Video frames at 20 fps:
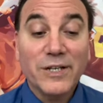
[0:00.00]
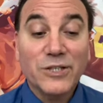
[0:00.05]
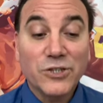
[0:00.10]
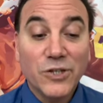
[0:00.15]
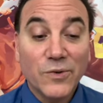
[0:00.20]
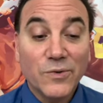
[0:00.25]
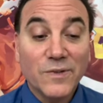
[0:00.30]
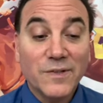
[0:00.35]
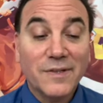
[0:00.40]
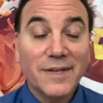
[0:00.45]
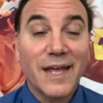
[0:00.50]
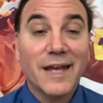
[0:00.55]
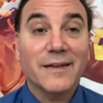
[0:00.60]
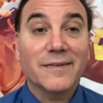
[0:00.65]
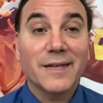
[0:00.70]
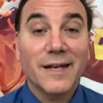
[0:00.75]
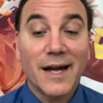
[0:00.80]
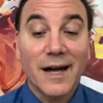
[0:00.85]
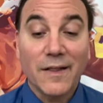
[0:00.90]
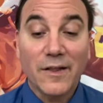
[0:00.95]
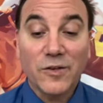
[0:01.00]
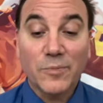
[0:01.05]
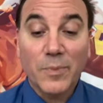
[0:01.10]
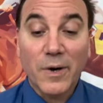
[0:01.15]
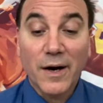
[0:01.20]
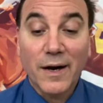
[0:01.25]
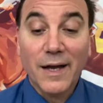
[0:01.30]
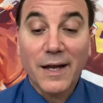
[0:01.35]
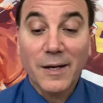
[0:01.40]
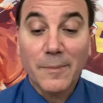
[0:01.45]
Jones Stakes at Ellis
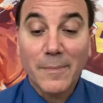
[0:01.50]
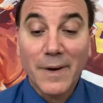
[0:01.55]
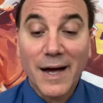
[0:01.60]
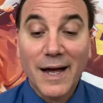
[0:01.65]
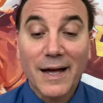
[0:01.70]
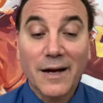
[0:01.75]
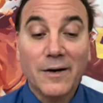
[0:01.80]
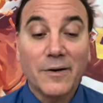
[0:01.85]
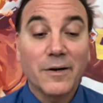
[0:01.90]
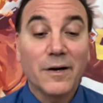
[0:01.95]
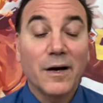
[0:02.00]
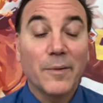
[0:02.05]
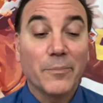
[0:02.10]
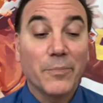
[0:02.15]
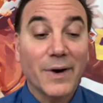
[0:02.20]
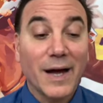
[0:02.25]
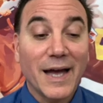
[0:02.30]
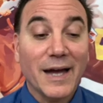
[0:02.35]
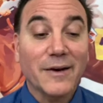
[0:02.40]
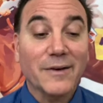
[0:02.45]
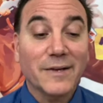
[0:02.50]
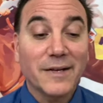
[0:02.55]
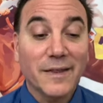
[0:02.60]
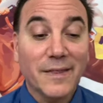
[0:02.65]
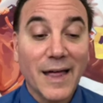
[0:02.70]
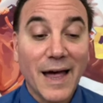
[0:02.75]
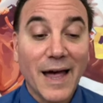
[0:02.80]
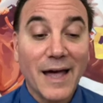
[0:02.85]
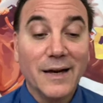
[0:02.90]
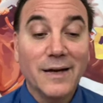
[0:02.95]
Park at a mile prior to
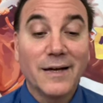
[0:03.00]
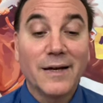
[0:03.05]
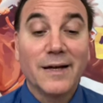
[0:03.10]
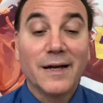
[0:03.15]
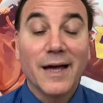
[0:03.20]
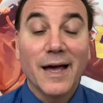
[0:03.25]
that.